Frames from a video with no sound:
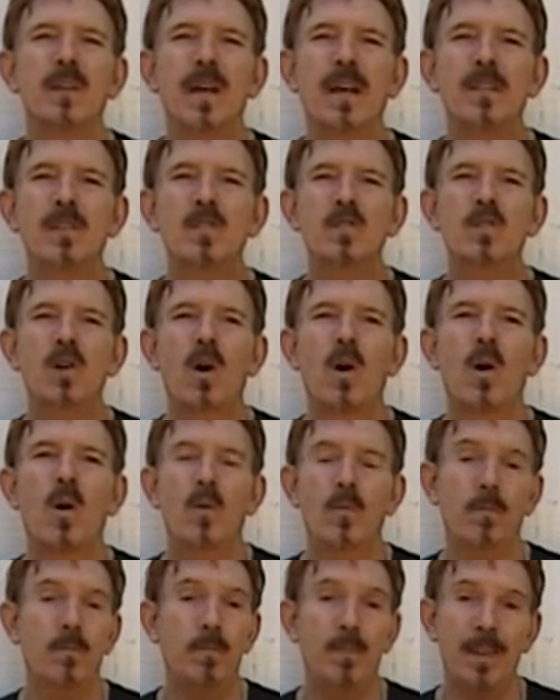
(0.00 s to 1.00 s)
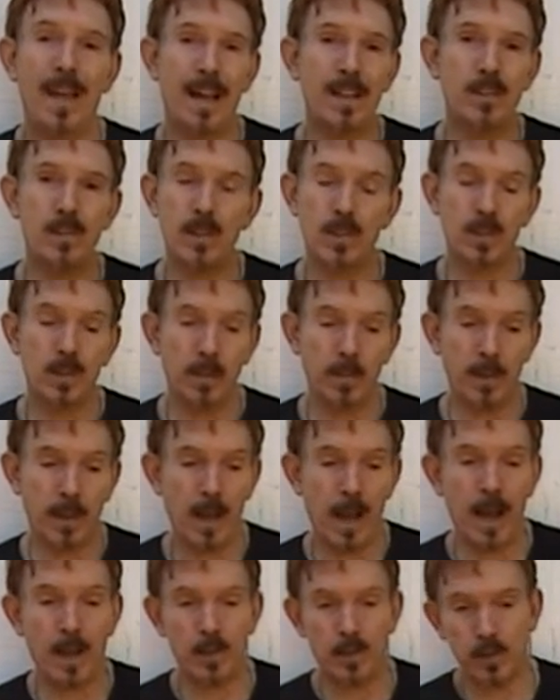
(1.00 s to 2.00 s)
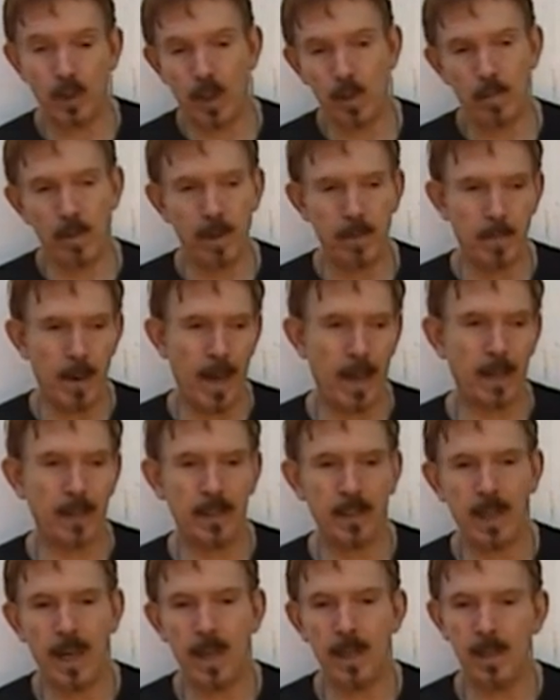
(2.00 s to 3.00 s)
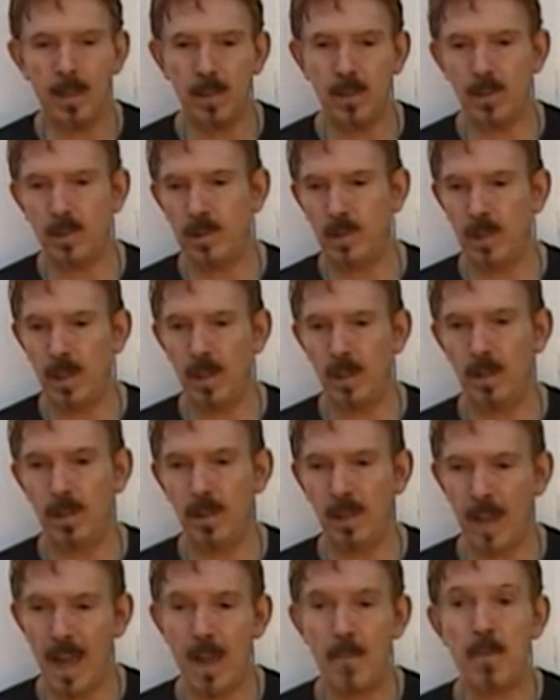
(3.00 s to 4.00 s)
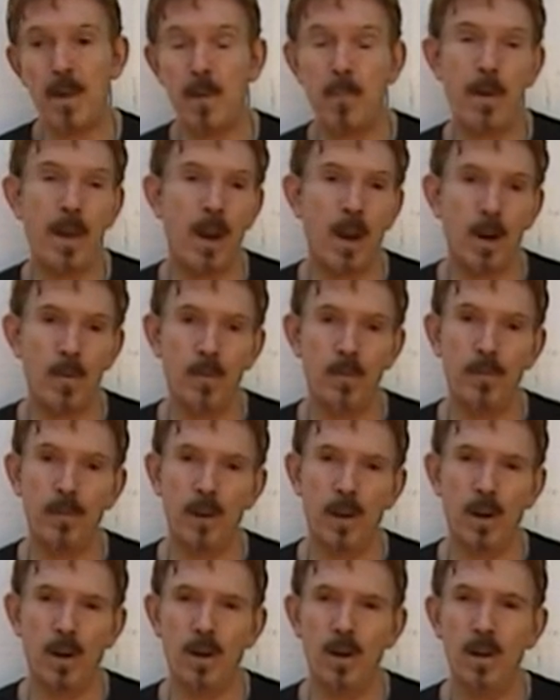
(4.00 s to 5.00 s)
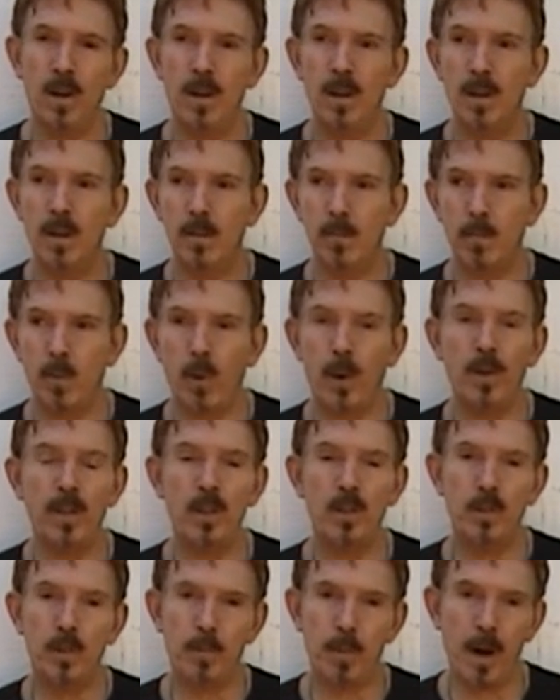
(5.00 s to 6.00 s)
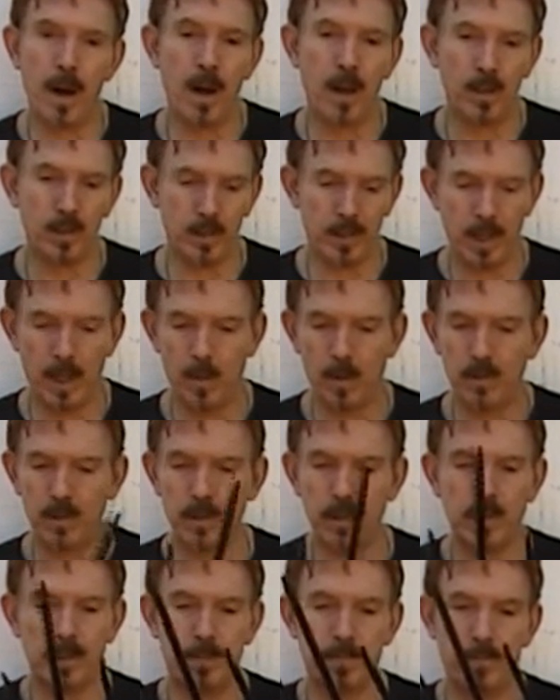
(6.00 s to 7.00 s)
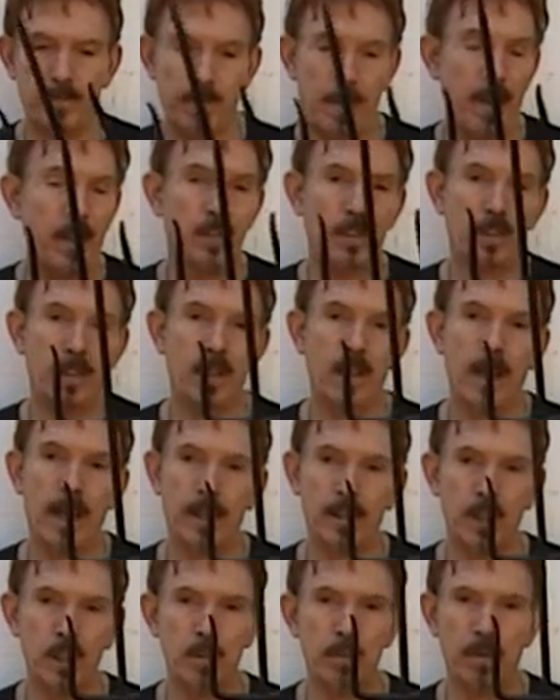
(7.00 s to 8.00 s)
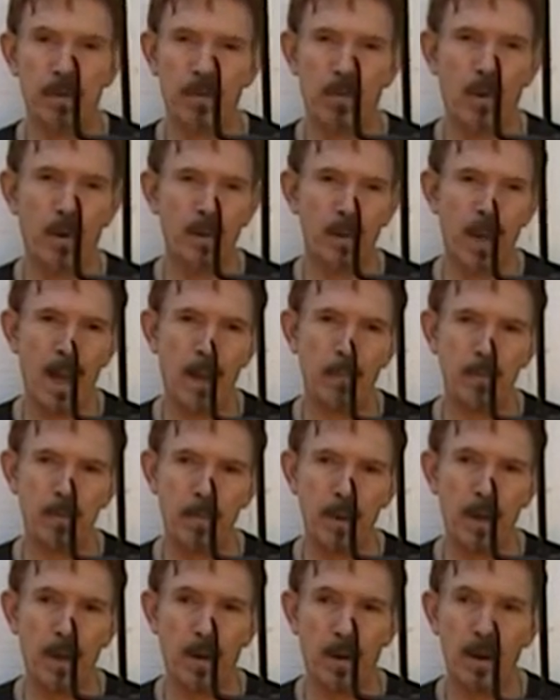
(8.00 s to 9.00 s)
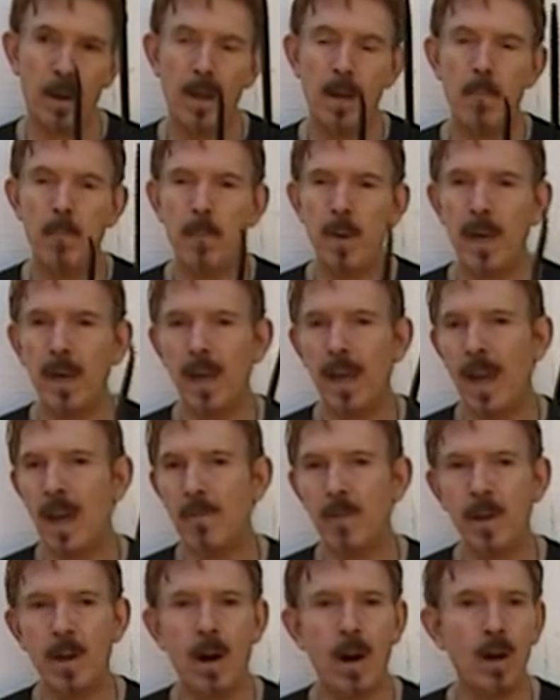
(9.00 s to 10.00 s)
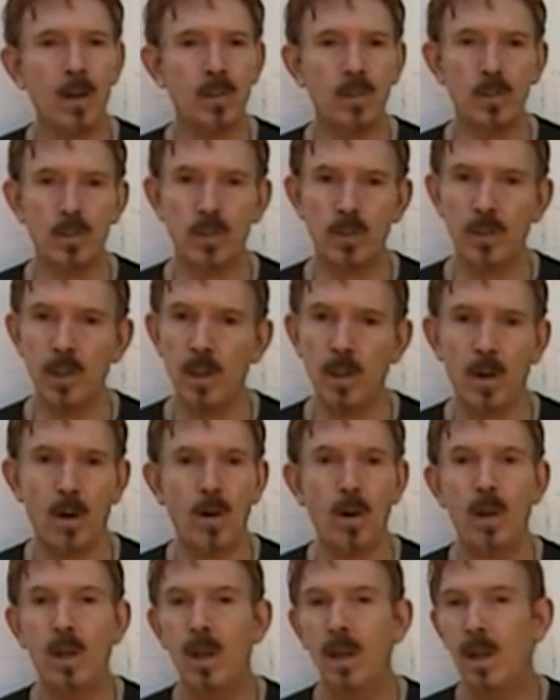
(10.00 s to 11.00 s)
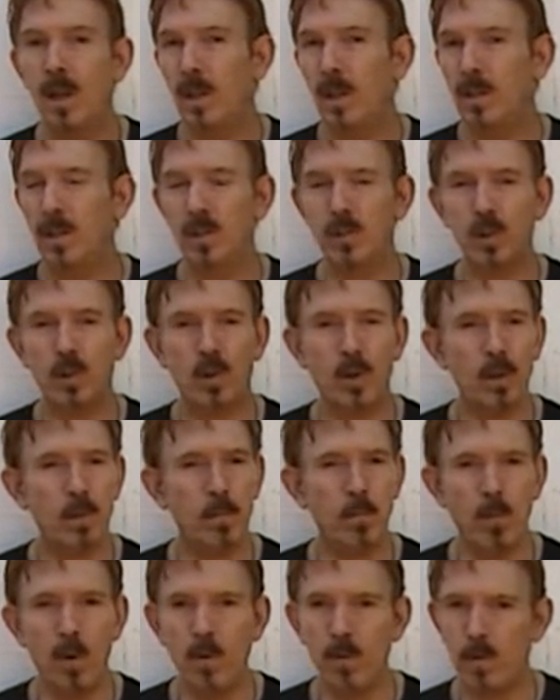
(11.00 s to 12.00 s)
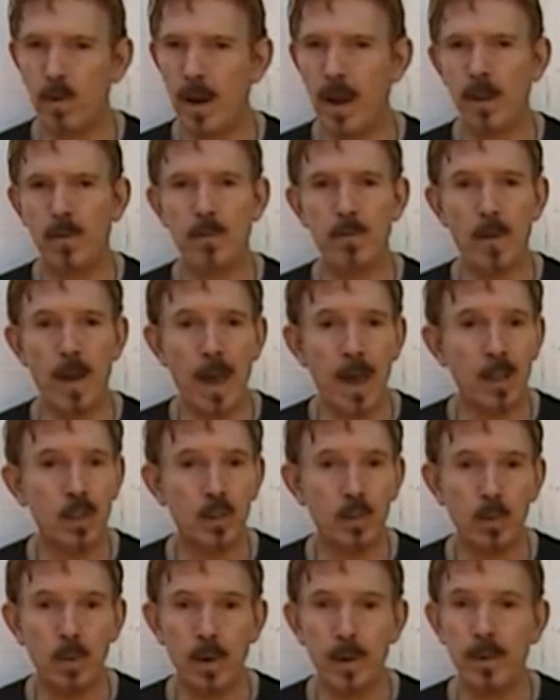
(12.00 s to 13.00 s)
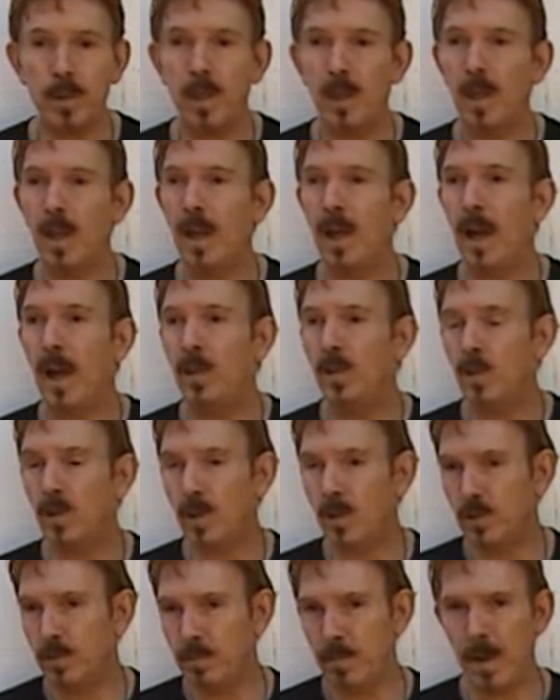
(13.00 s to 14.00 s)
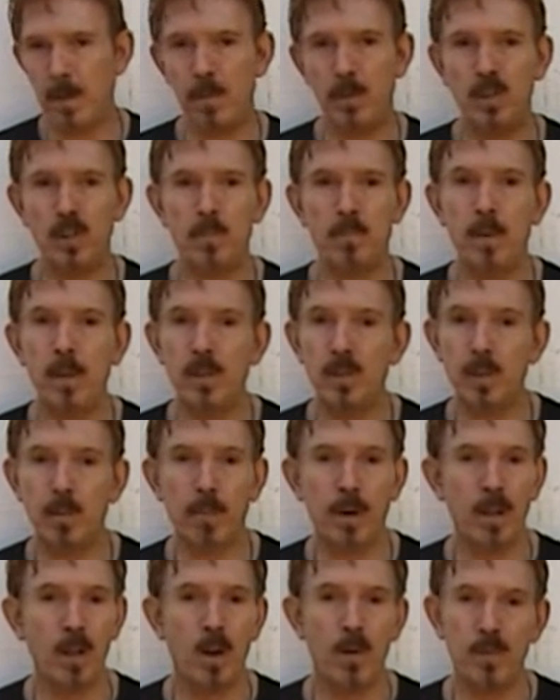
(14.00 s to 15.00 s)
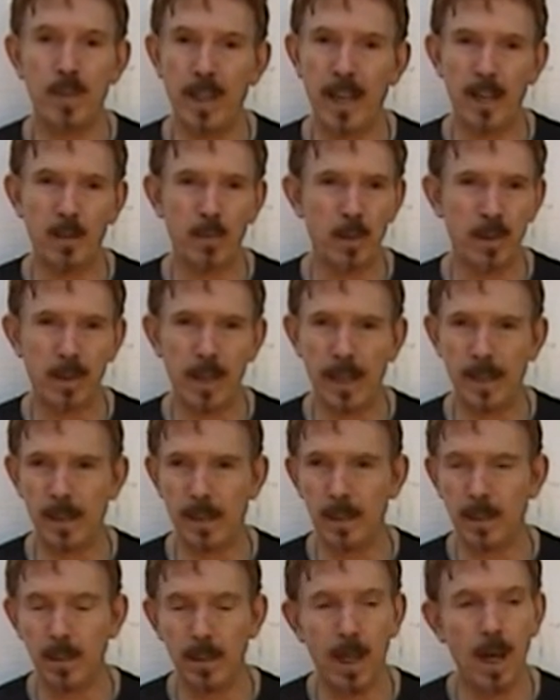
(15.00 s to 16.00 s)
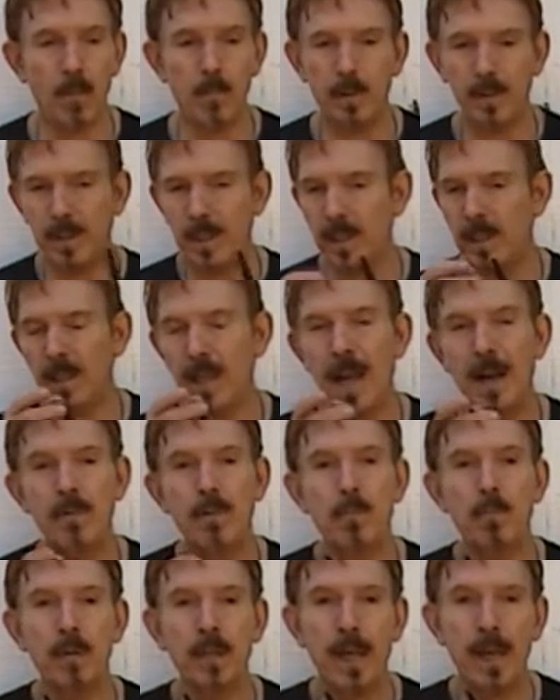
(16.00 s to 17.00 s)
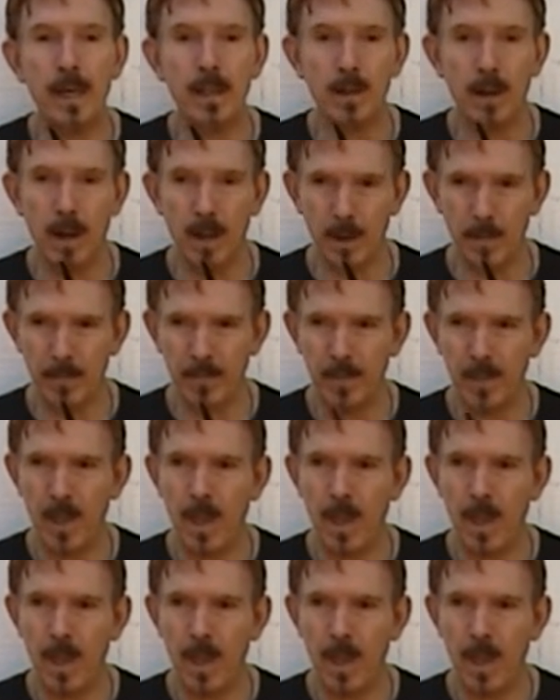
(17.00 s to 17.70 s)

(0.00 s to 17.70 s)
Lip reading: And so that system a guy showed me back in the 80s. He gave me a pair of their pointy jabangs, and they were just basically like this, but 4 times bigger. Big, heavy hunks of steel that you couldn't move around fast with, and you could maybe just beat somebody over the head with like a club, but they didn't have a blade on them.